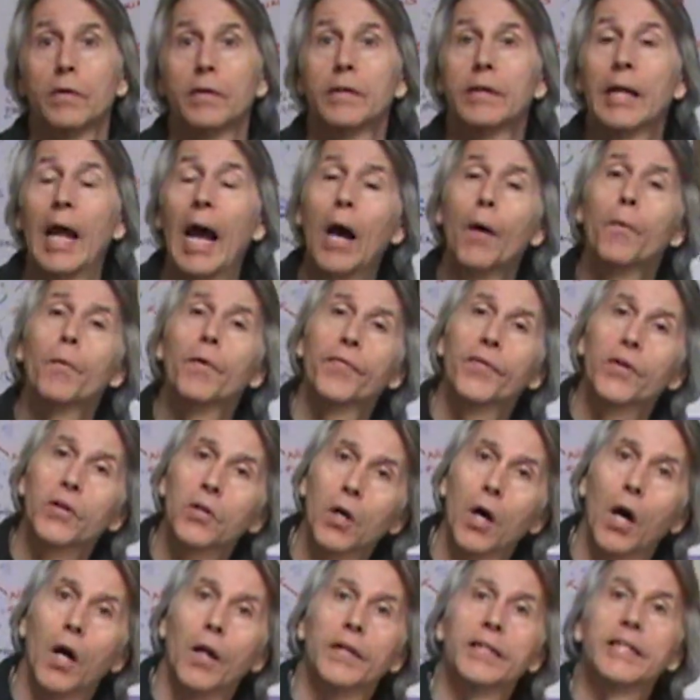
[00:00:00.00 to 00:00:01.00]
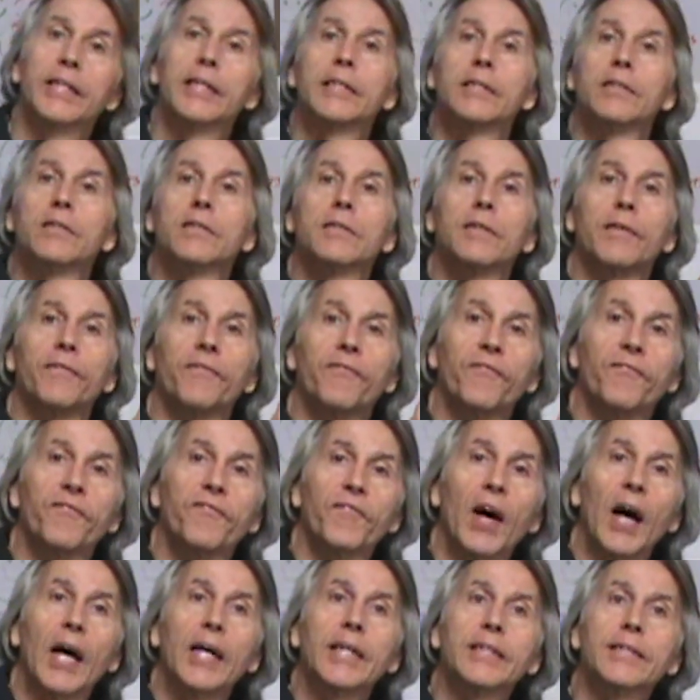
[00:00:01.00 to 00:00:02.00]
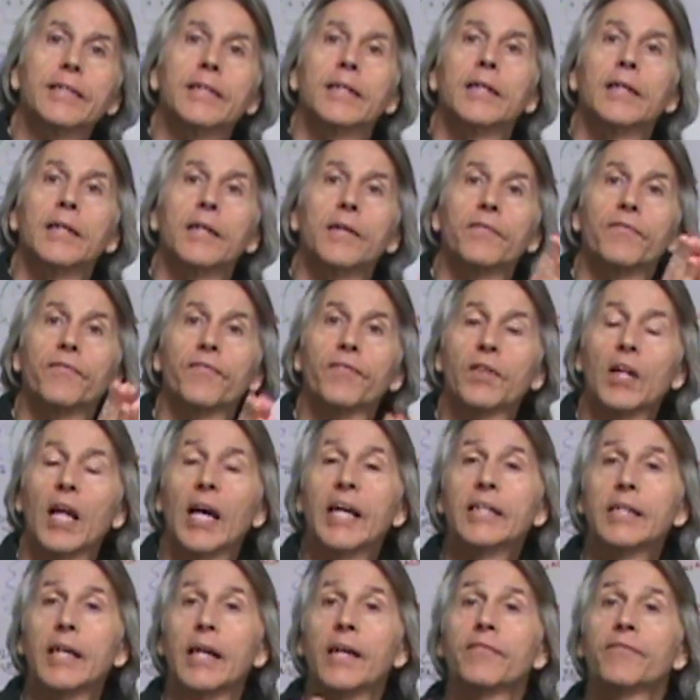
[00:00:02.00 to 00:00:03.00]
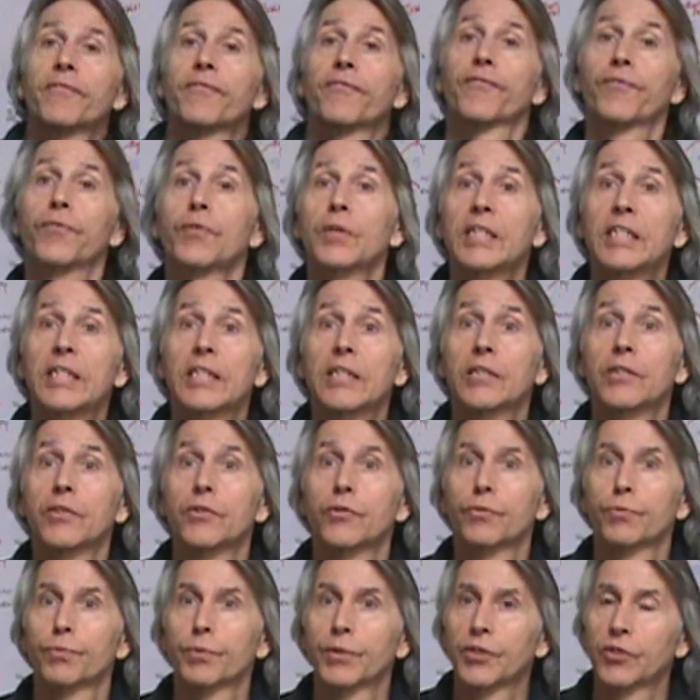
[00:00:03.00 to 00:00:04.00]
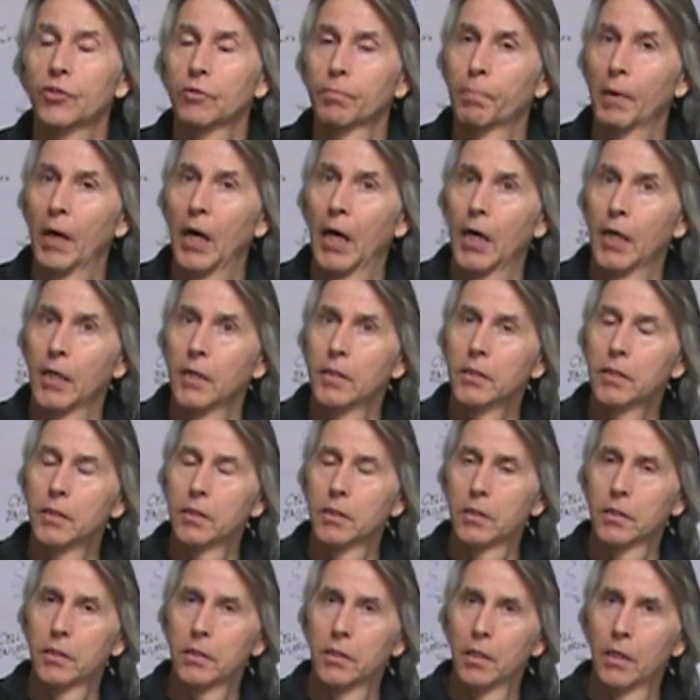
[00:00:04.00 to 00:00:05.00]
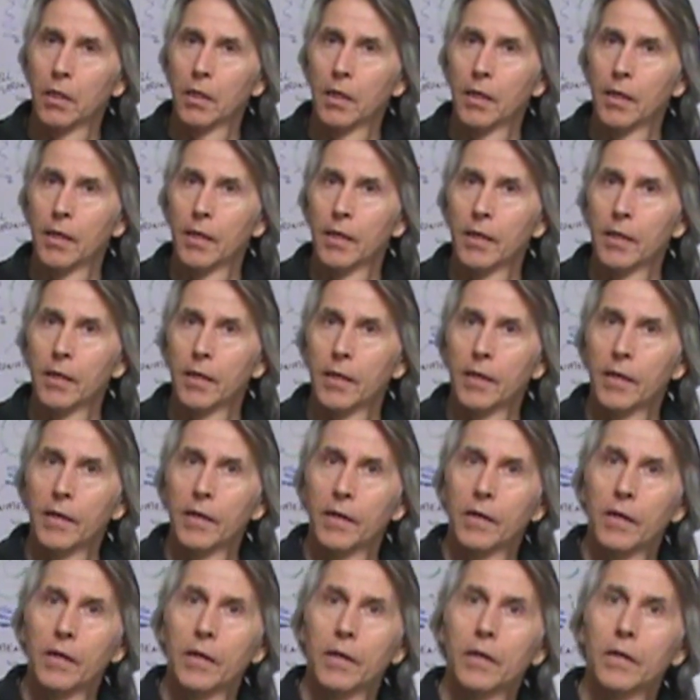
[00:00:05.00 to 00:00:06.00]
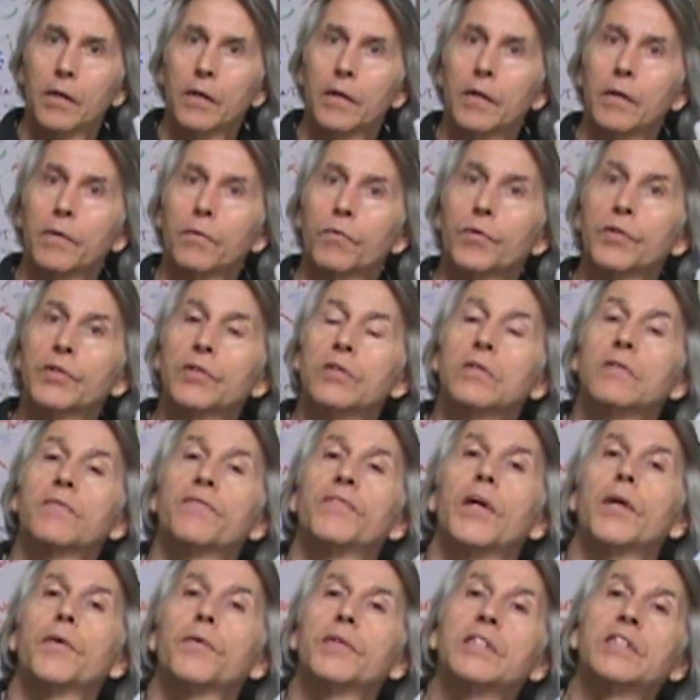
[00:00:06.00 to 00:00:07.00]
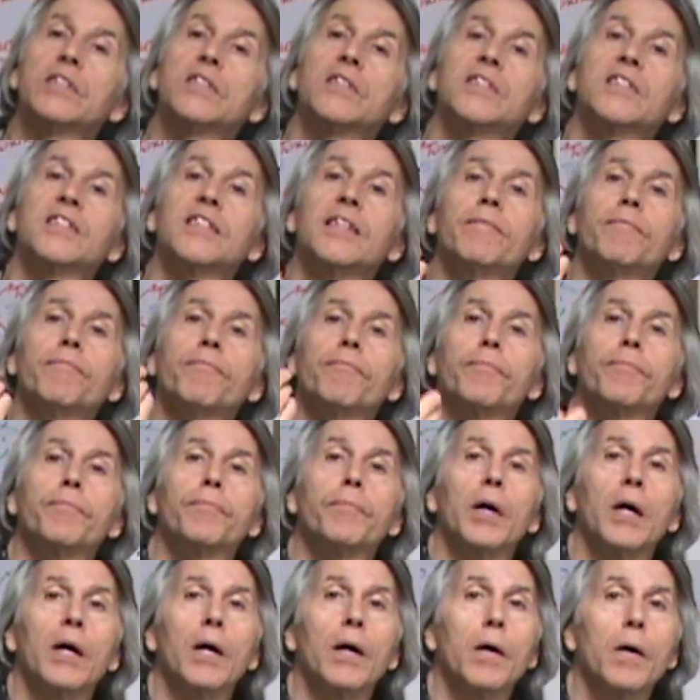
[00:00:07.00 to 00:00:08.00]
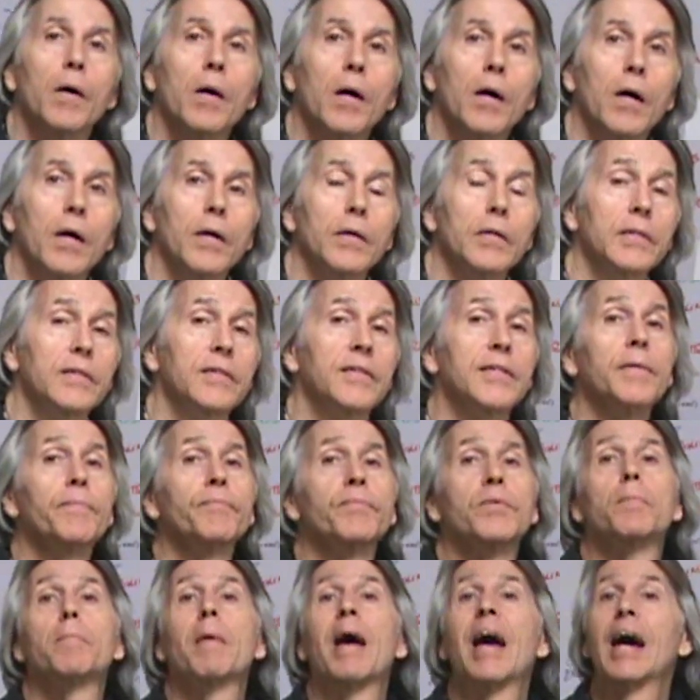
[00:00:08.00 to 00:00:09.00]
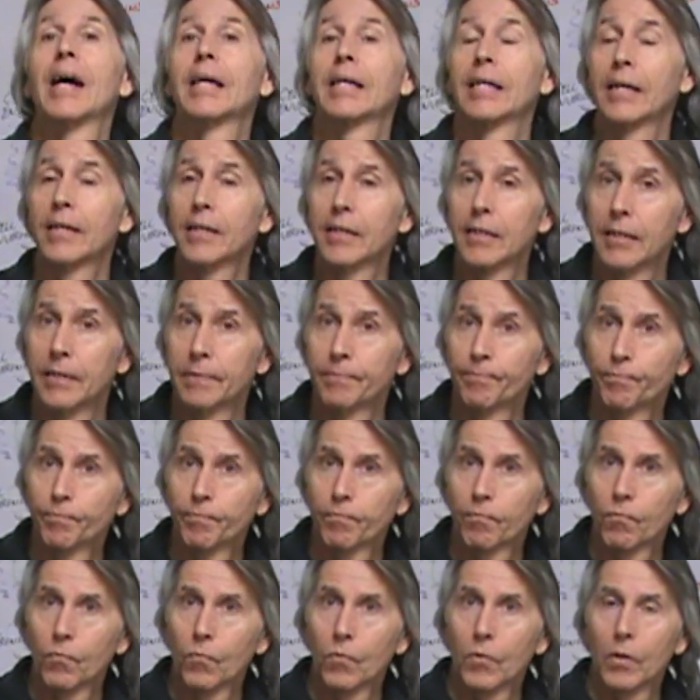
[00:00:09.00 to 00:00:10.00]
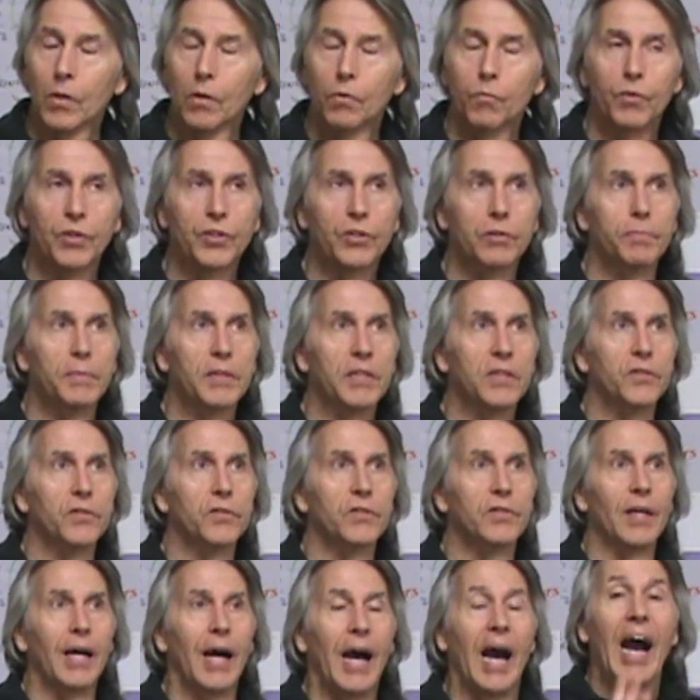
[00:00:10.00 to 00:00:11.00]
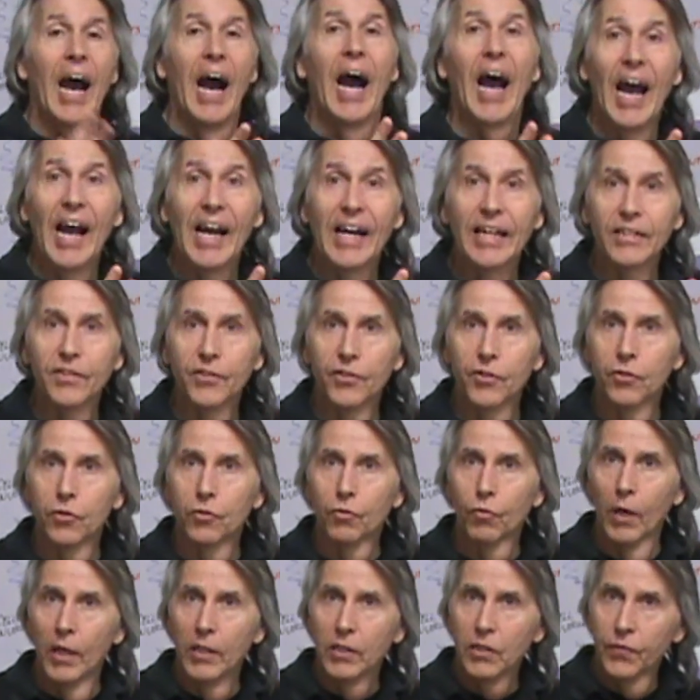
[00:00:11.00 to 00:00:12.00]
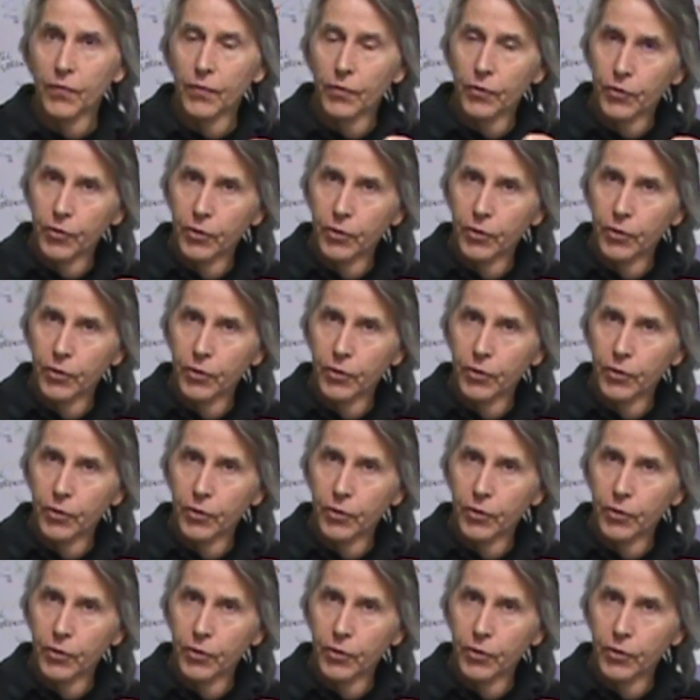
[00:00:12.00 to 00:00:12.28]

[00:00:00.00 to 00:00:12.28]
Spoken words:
Now what they're calling it is the fight, flight, and freeze response, which is very symptomatic, which means it's a high stressful